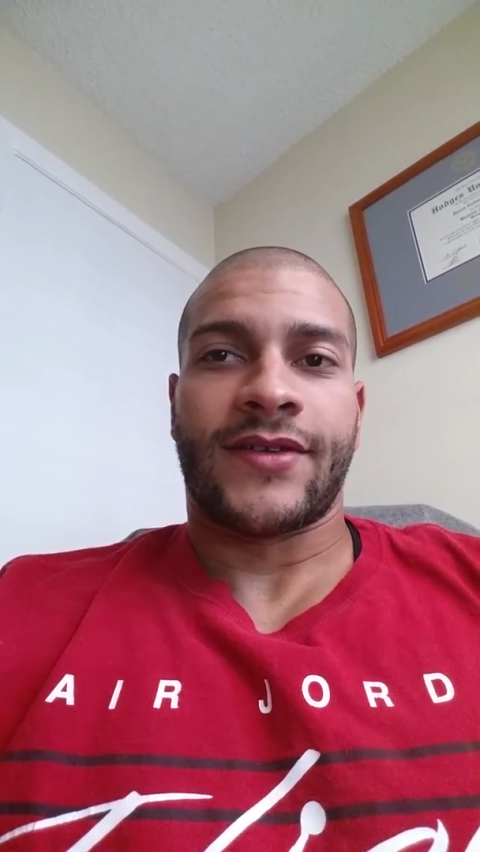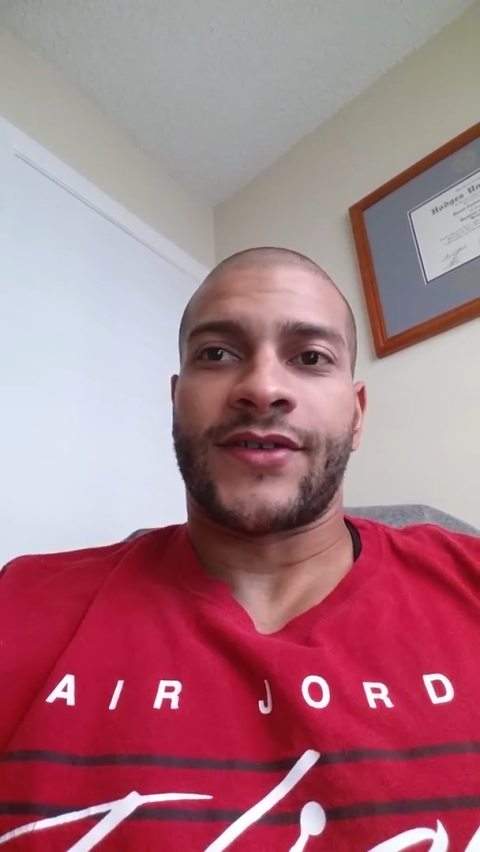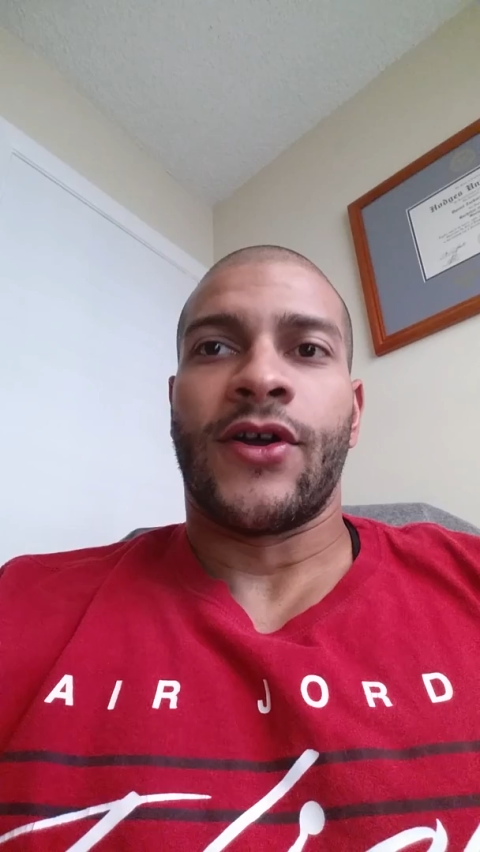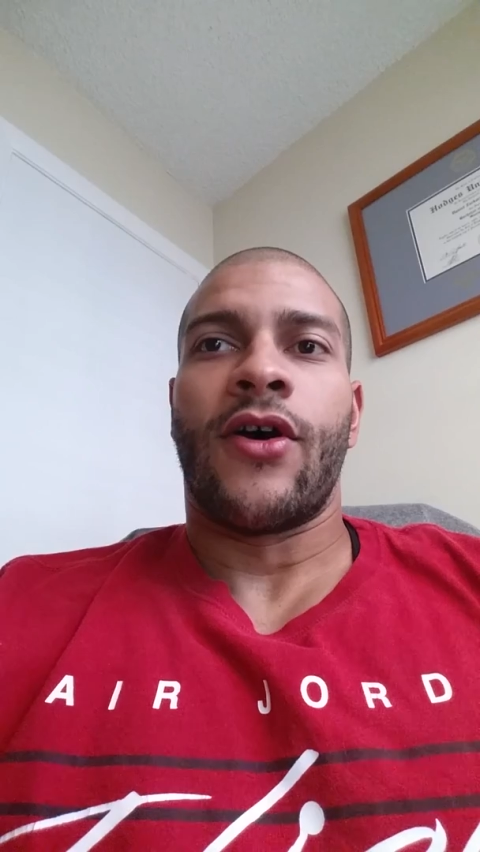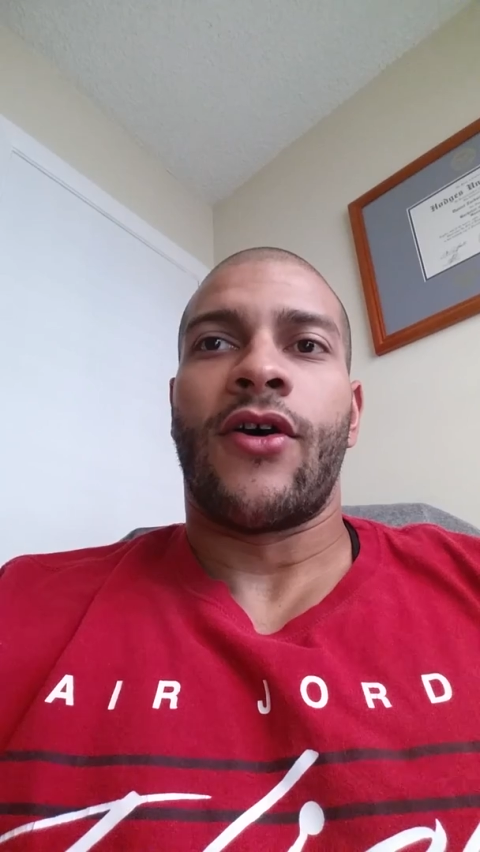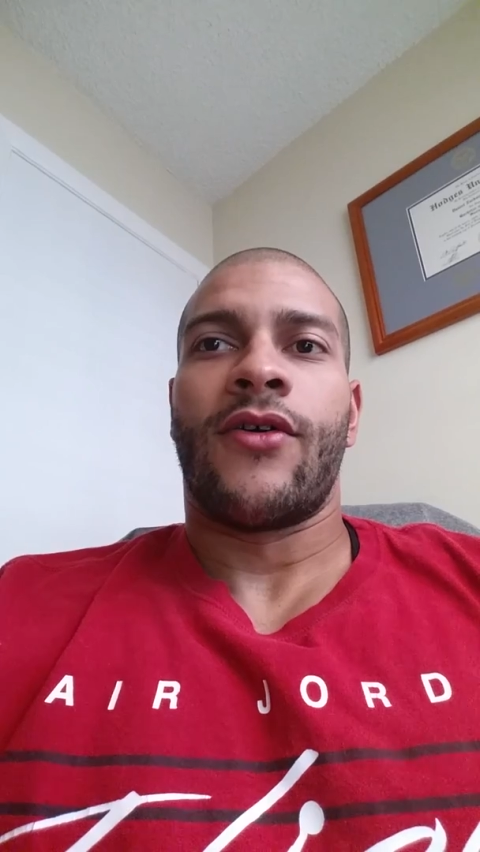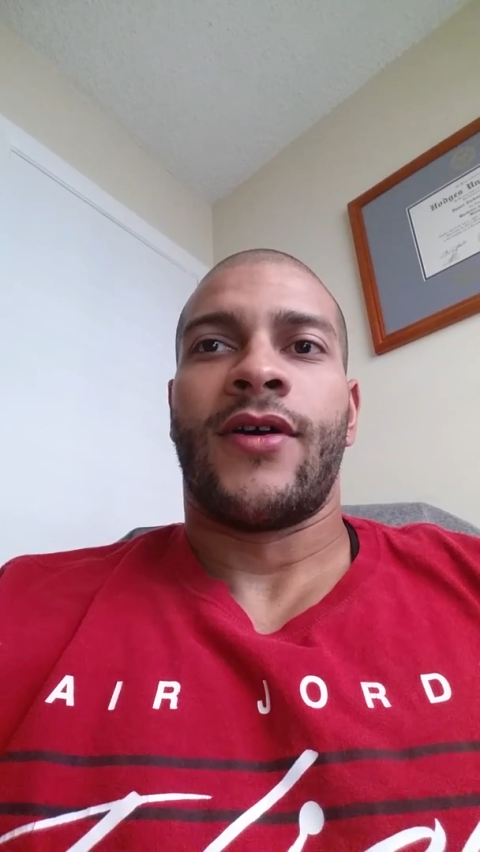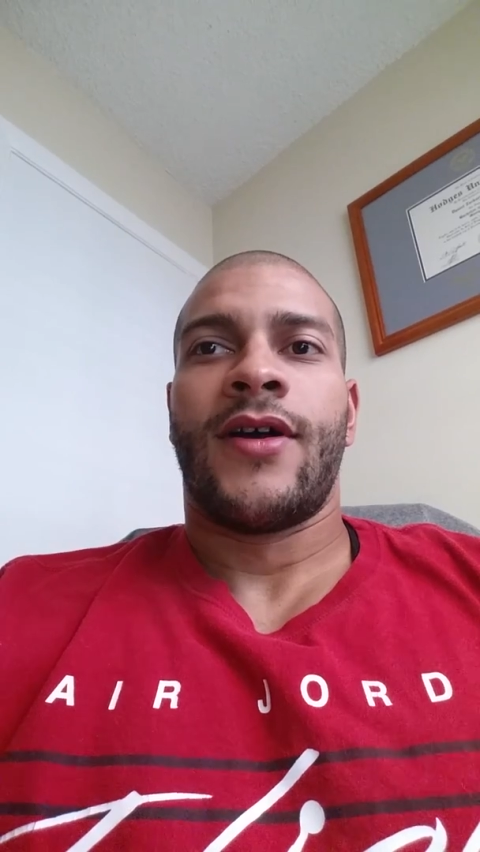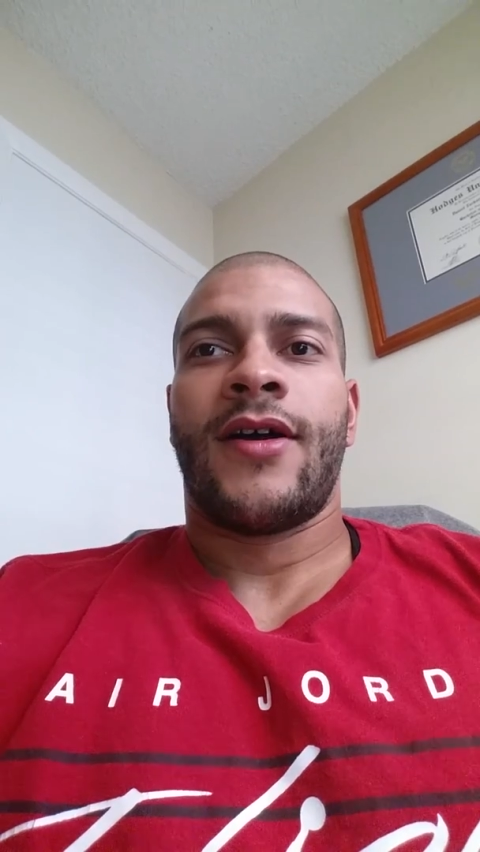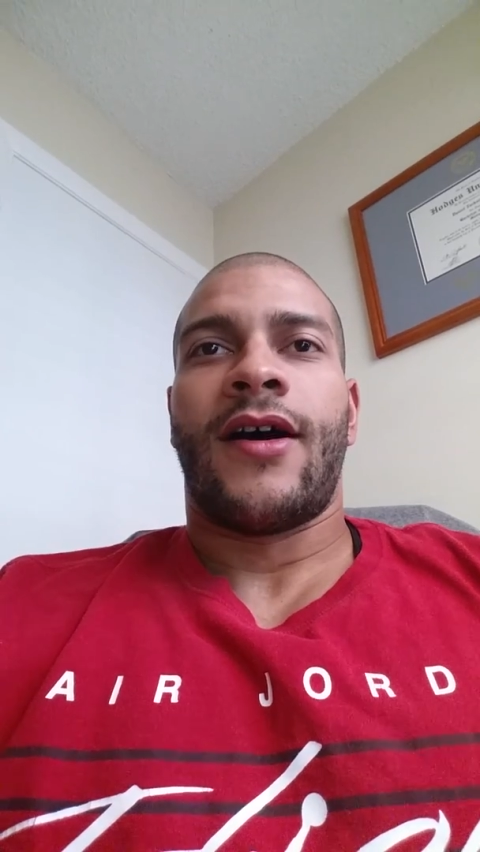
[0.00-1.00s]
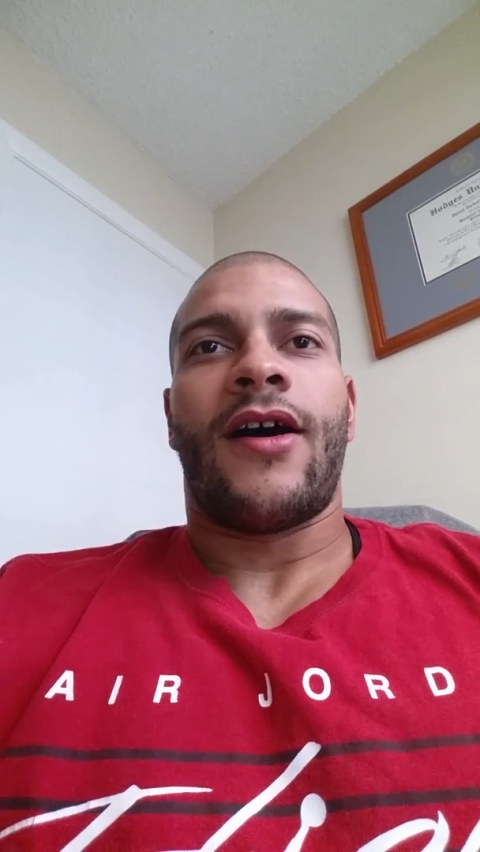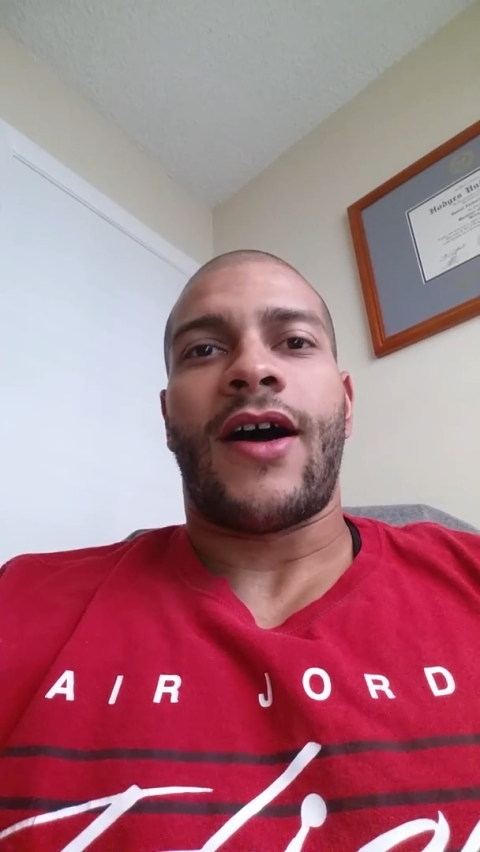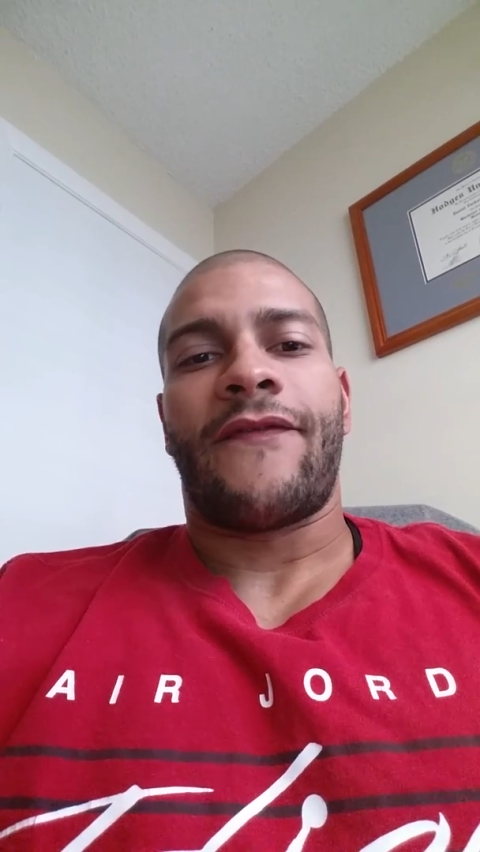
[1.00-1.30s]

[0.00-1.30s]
There's no, oh,